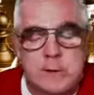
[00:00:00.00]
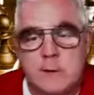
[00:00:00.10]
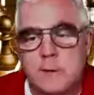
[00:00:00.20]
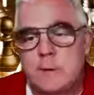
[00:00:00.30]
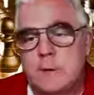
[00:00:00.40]

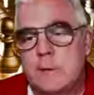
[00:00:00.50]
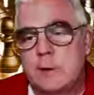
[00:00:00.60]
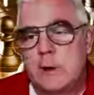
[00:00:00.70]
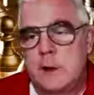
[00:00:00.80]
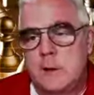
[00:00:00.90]
of
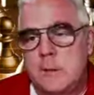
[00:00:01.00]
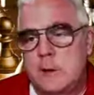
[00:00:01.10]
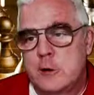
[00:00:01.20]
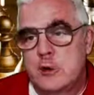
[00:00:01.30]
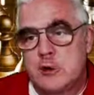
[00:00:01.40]
Wilhelm
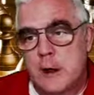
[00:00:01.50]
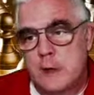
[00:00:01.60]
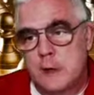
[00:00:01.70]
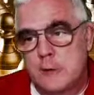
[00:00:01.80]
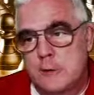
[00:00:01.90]

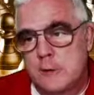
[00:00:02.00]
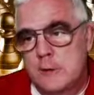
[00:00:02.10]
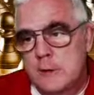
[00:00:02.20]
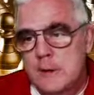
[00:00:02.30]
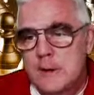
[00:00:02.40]
Steinitz,
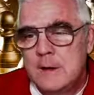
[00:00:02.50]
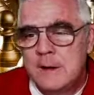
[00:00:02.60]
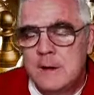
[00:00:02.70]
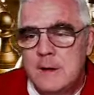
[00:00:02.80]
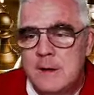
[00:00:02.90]

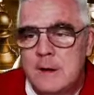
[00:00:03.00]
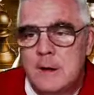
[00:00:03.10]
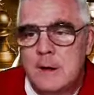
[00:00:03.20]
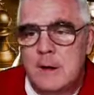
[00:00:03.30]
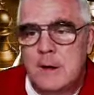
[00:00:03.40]

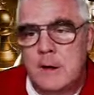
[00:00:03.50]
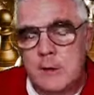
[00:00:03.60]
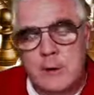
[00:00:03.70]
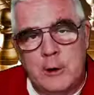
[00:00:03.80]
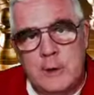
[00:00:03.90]

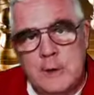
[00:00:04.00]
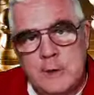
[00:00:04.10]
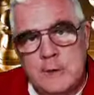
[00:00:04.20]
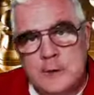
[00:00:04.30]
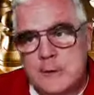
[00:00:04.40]
though he did